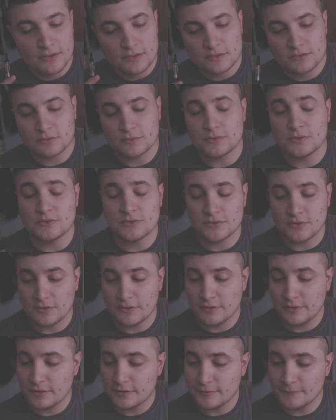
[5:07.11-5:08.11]
So what you saw
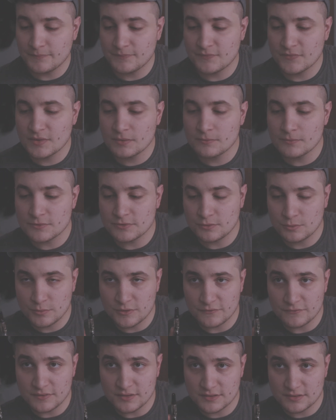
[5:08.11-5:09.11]
there was a little
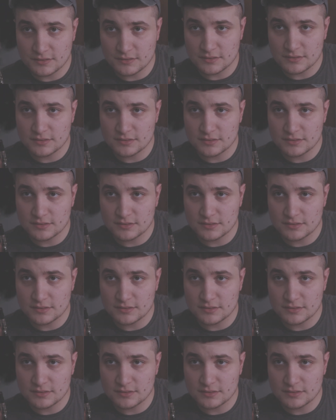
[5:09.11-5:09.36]
bit of distillate